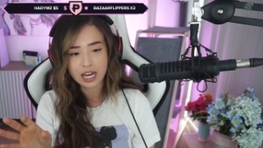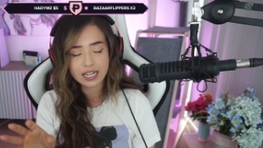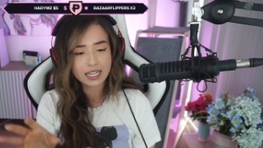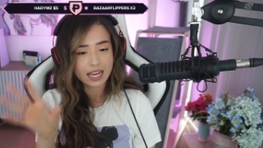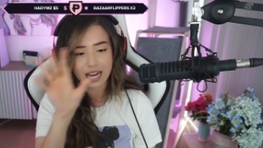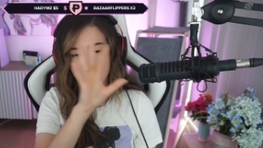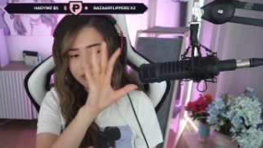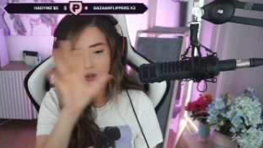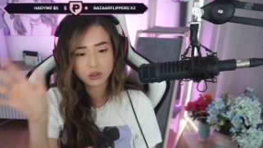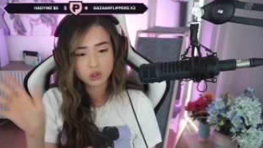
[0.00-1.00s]
chatting and
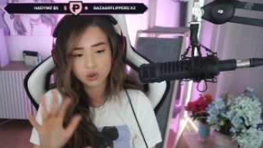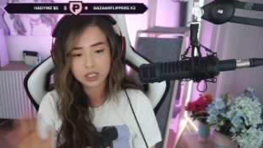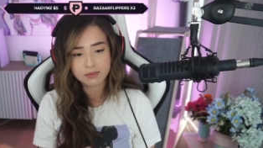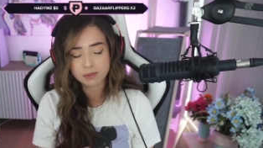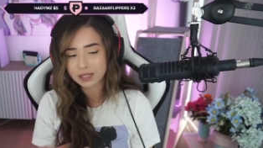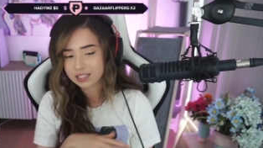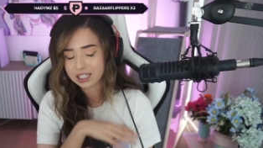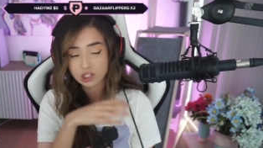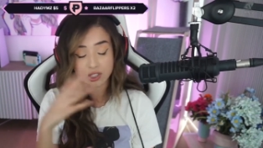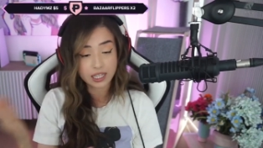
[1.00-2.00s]
have those streams be
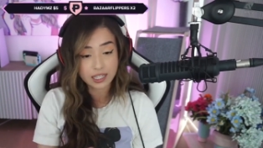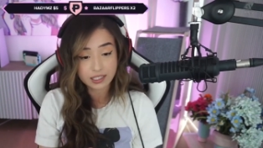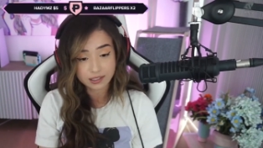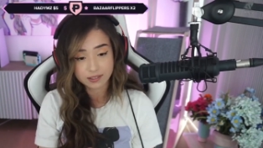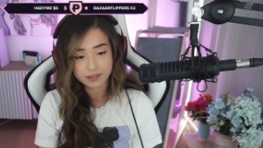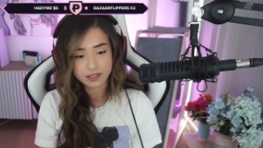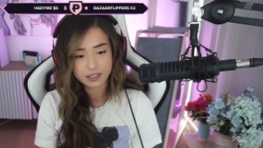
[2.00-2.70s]
essentially hidden?